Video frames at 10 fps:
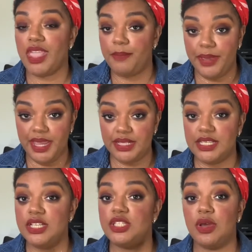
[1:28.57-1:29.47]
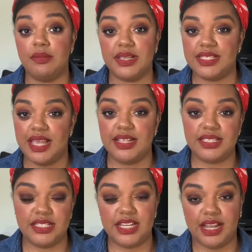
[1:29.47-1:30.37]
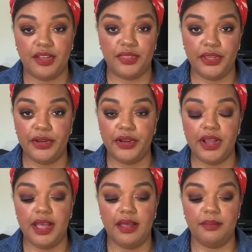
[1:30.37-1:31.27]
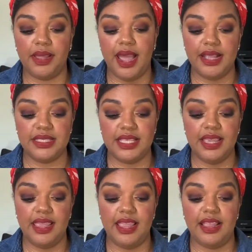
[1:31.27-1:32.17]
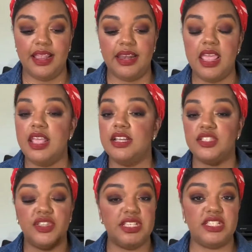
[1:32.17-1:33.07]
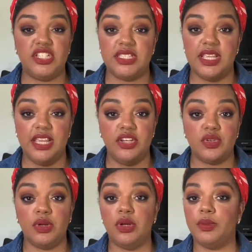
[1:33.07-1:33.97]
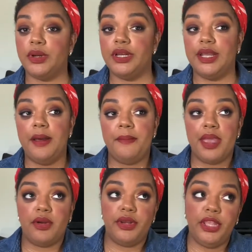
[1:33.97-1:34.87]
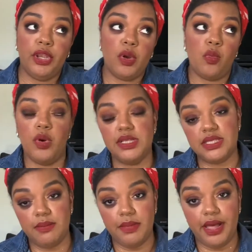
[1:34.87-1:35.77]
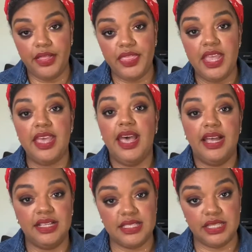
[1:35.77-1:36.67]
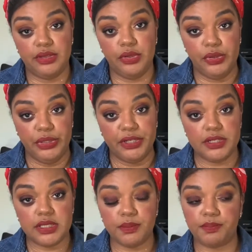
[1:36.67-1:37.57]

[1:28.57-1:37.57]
picked, so I'm excited to check out their um, content. And so this is just the intro. We're going to come back on here once a month until New Year's